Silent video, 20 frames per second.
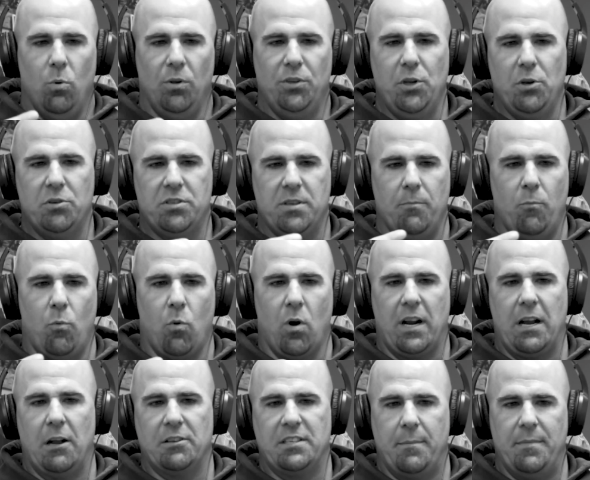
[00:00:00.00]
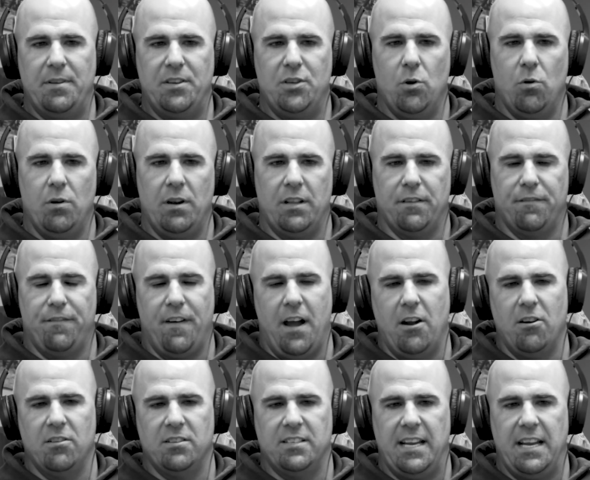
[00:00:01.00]
we'll do some workouts I've been doing at the
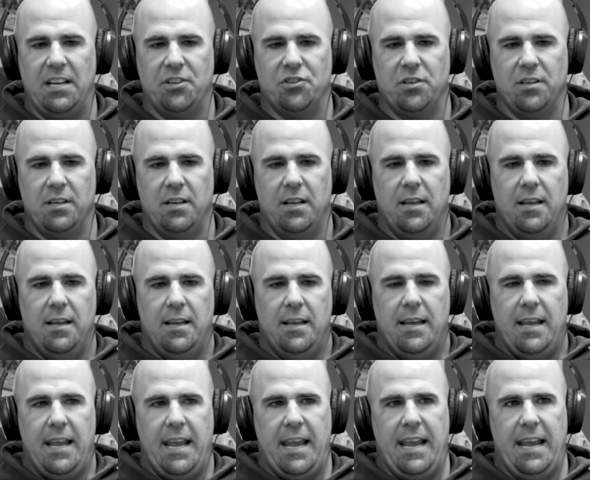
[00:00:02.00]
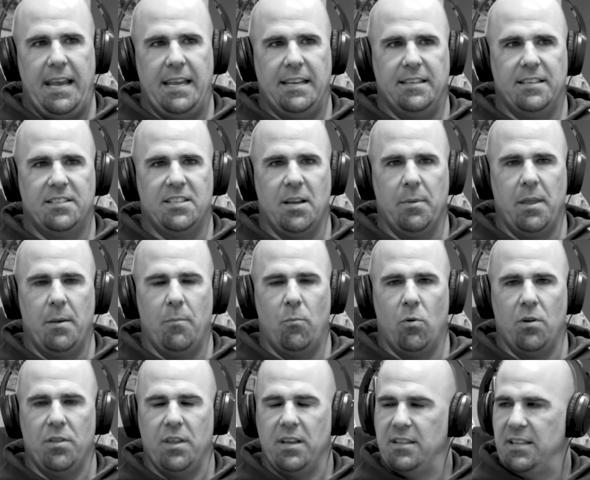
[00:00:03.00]
fire station, and some of them
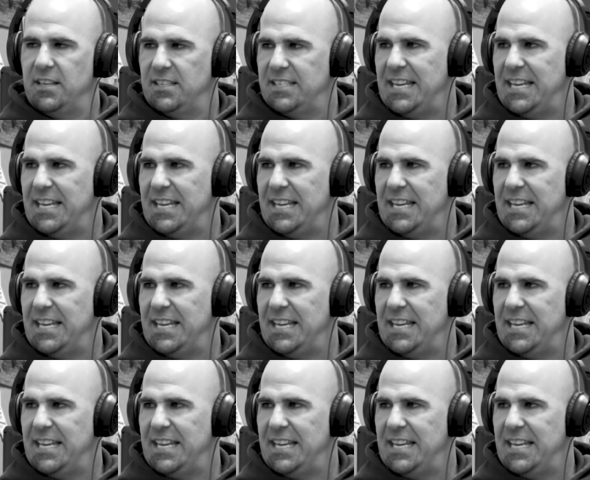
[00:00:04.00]
were the